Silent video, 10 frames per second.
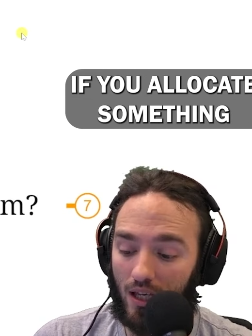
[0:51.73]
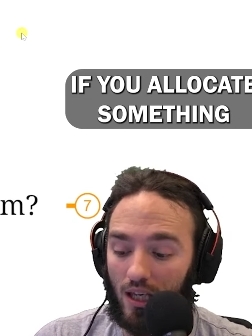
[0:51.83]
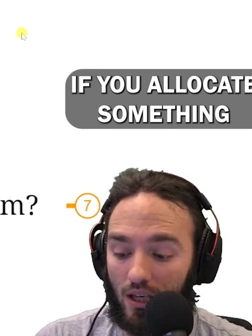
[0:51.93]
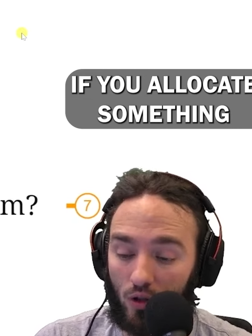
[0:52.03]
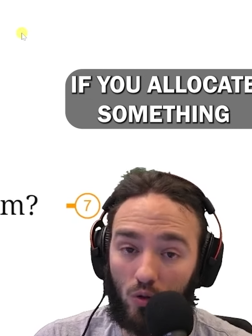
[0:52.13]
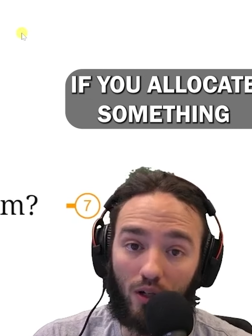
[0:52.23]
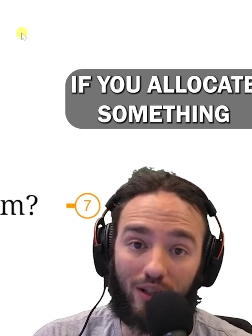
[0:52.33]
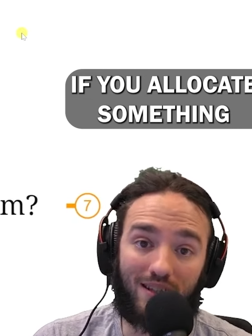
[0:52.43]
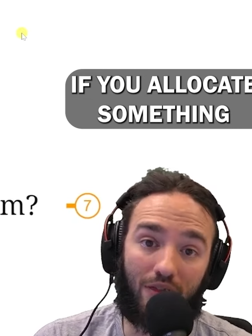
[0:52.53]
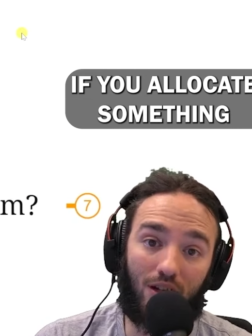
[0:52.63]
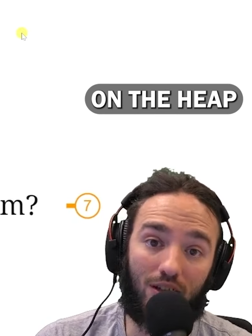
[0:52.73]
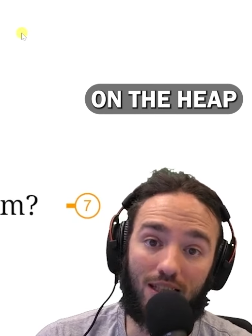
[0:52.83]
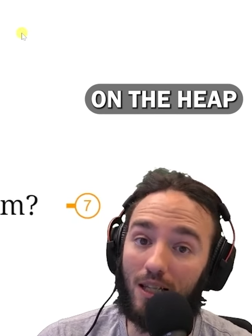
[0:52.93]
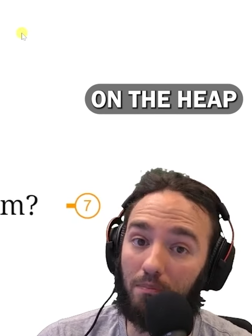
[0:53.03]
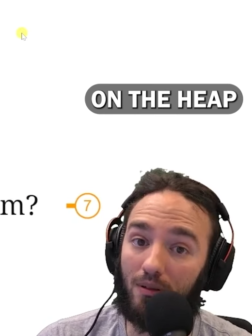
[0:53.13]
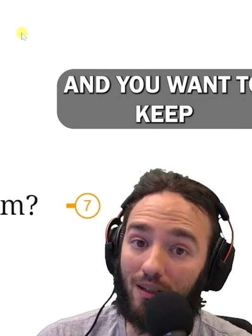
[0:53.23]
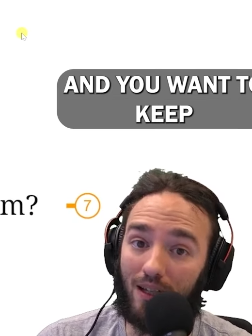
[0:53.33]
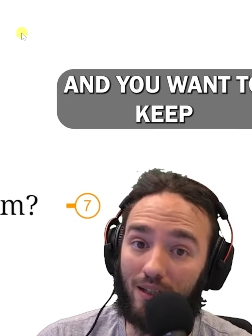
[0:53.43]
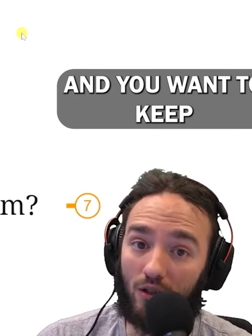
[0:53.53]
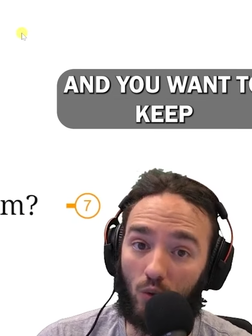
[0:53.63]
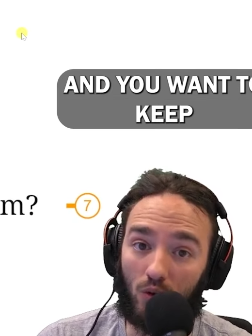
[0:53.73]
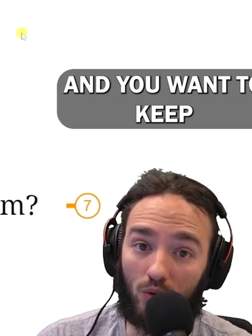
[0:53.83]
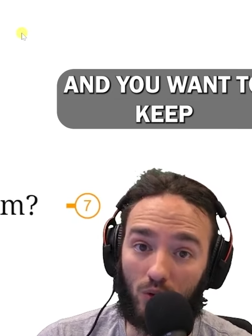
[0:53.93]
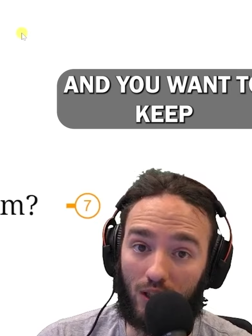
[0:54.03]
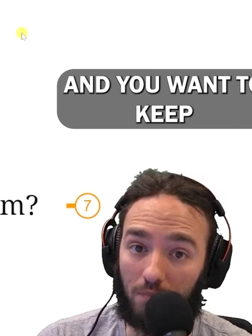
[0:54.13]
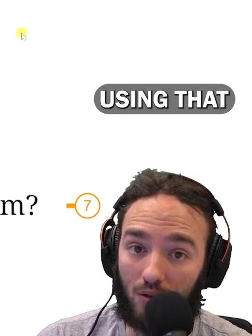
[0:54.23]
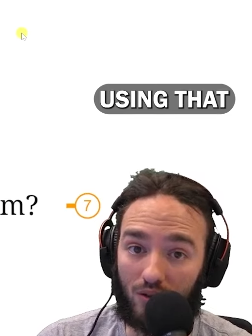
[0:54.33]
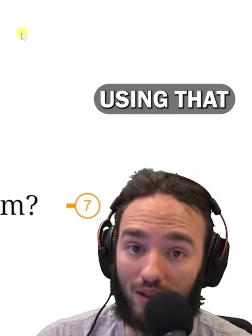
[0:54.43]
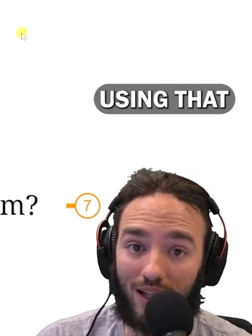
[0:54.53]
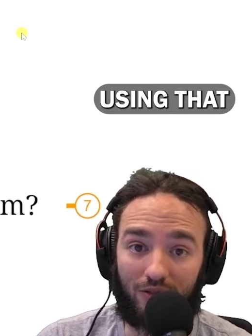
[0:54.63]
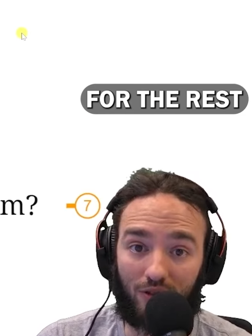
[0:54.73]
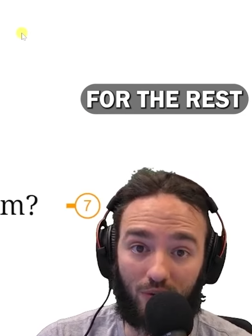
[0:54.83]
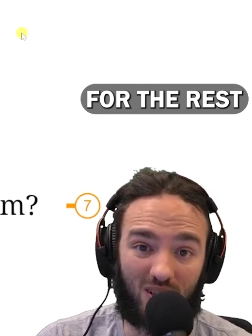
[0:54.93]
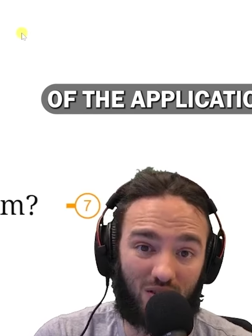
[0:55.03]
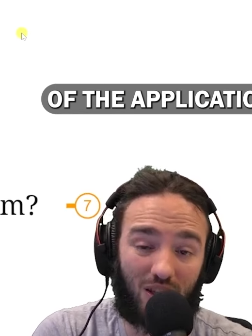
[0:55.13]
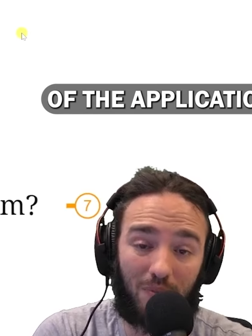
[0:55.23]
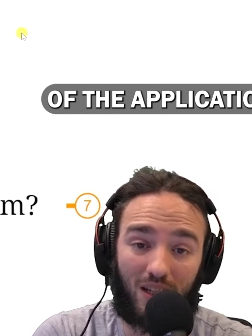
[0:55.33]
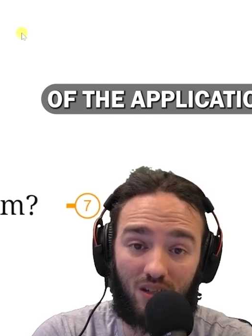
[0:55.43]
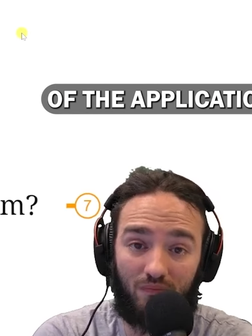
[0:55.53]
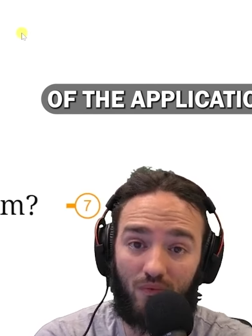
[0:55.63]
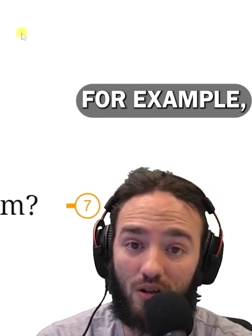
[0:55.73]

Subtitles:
If you allocate something on the heap and you want to keep using that for the rest of the application,